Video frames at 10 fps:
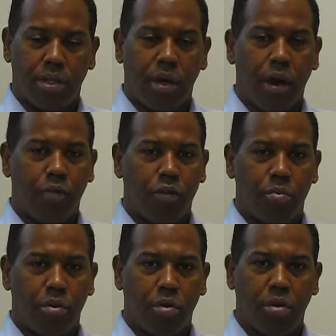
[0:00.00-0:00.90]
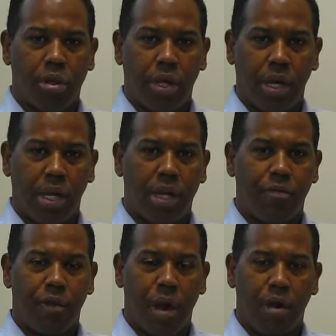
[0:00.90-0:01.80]
It's a comfortable, clean
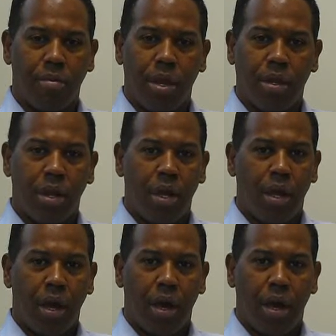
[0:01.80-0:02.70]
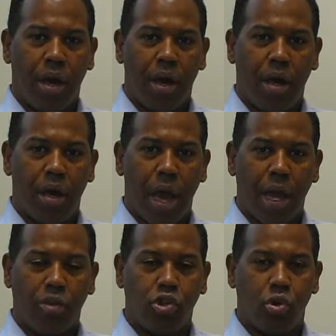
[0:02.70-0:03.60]
environment.
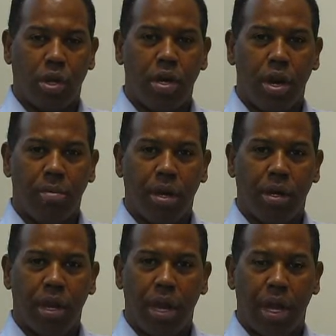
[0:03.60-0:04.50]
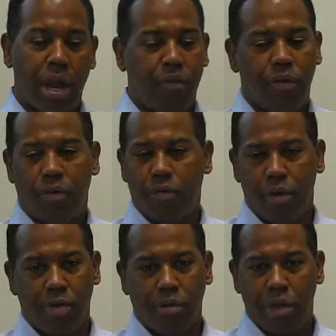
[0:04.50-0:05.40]
I enjoy coming and I feel
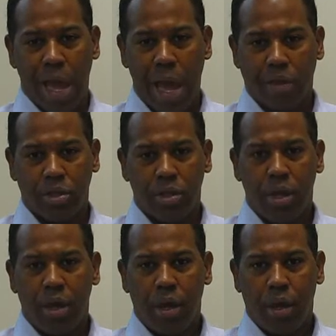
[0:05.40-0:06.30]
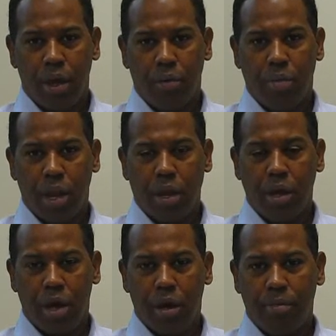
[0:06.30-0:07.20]
very relaxed when I
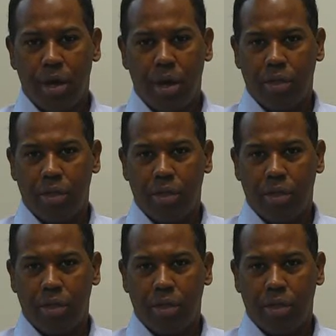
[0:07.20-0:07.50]
come.